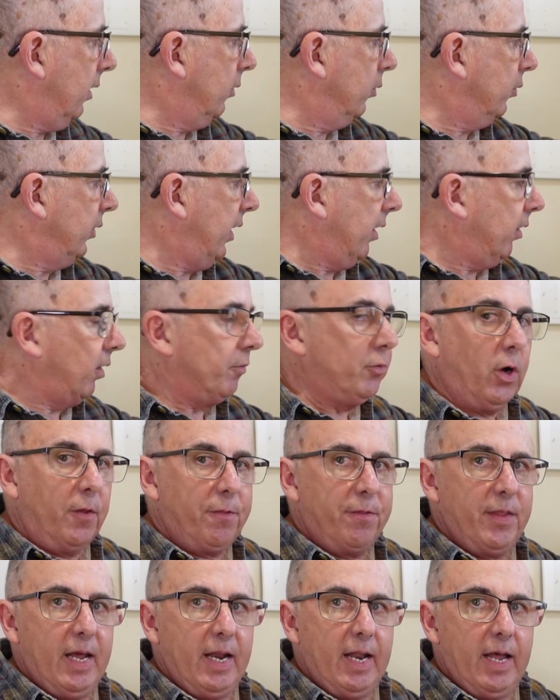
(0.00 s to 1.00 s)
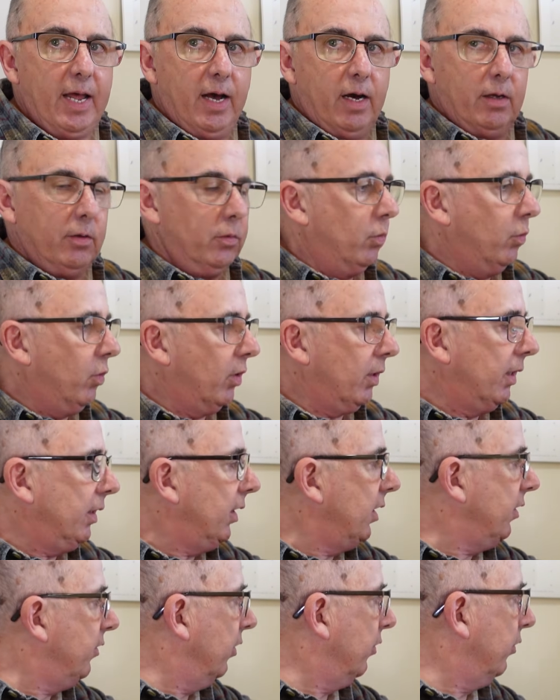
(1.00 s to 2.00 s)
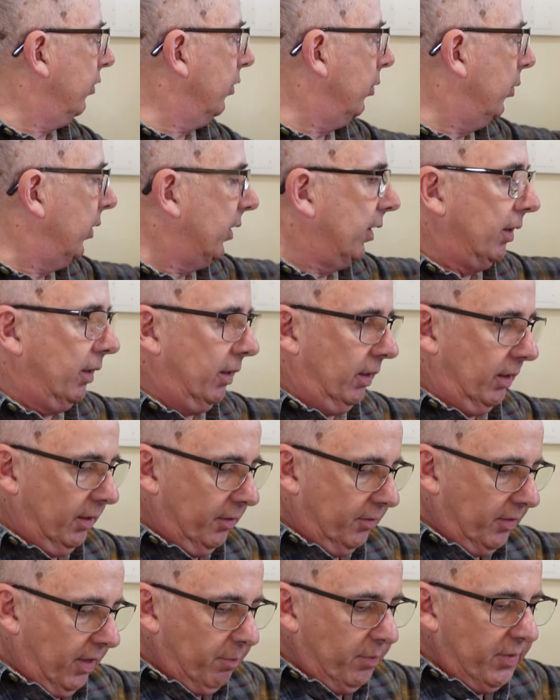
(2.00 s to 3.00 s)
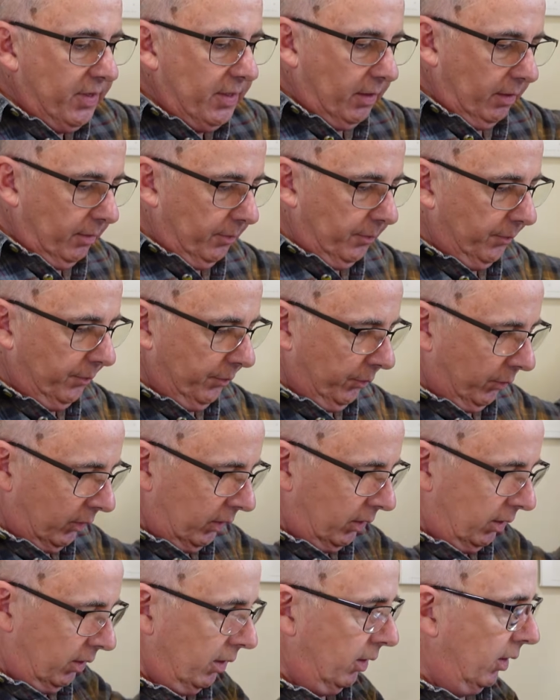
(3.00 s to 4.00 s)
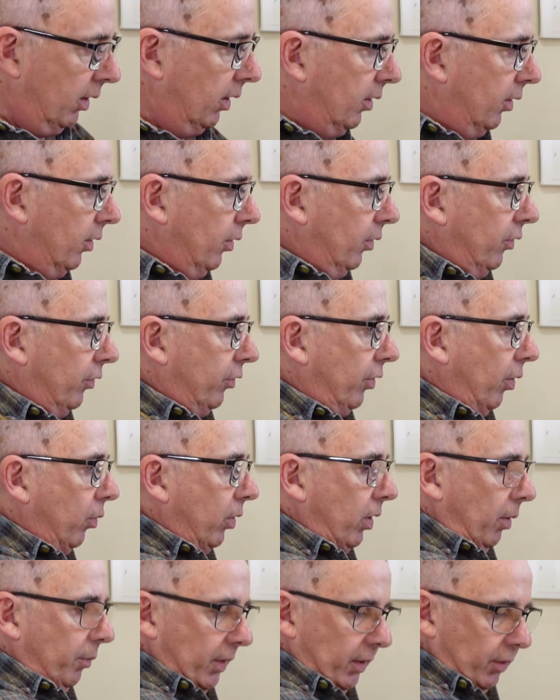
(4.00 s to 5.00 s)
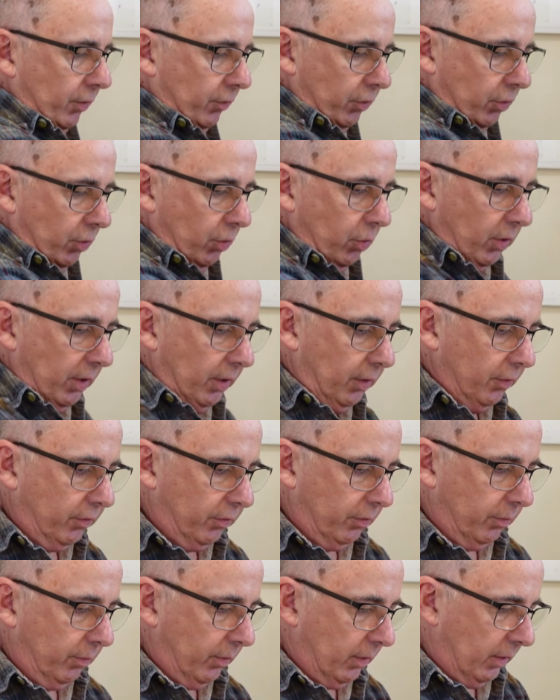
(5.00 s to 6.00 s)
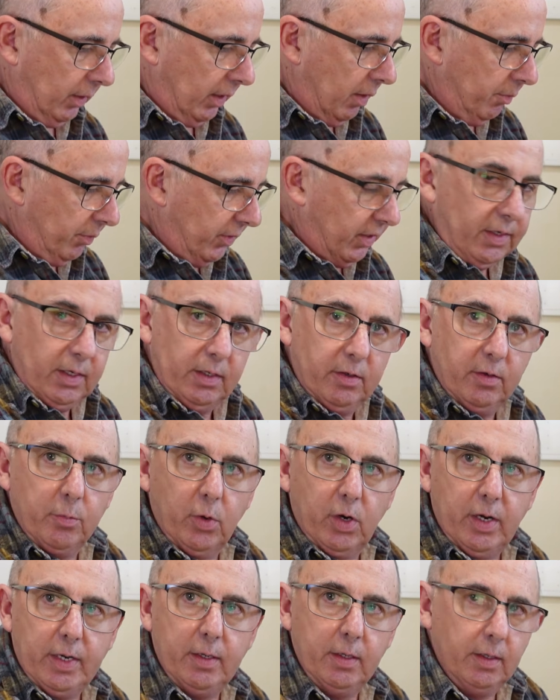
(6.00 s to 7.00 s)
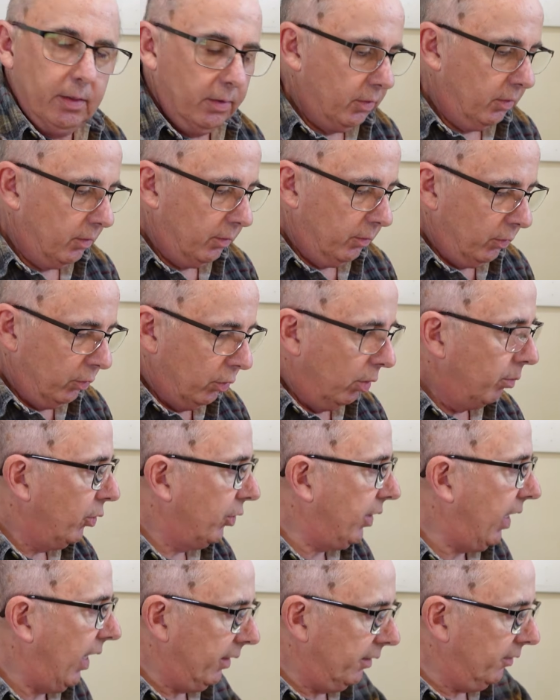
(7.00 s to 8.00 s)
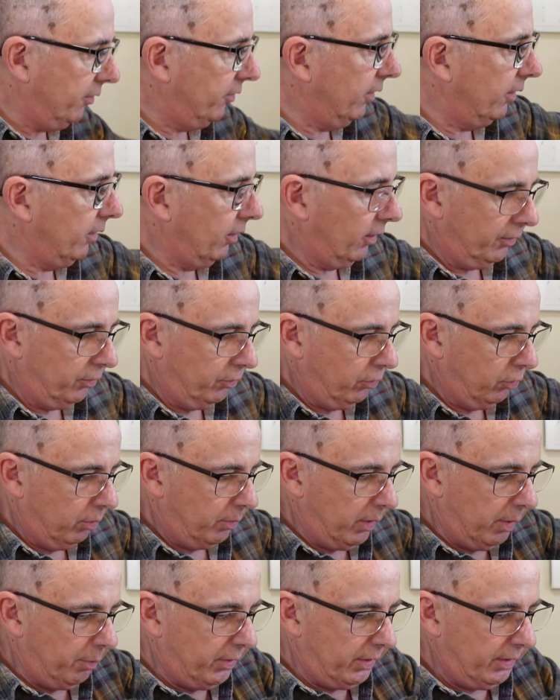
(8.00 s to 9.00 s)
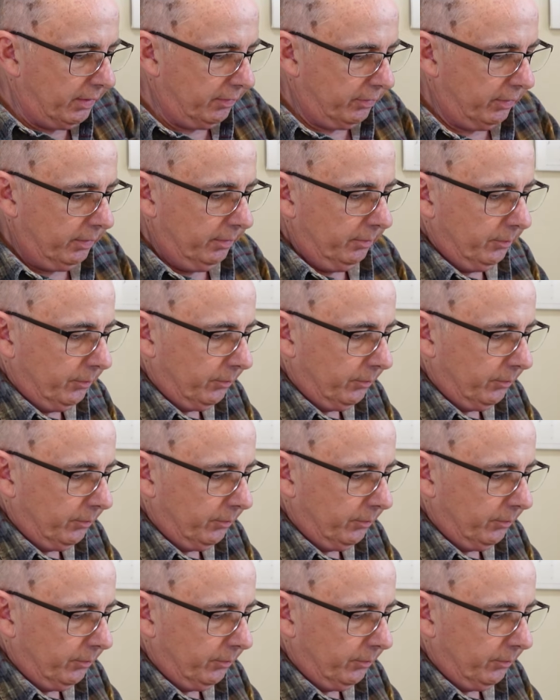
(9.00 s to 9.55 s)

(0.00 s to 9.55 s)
now I've got that out, what I need to do with it is empty it. So what I'm going to do is empty it into my normal canister that I store my beans in.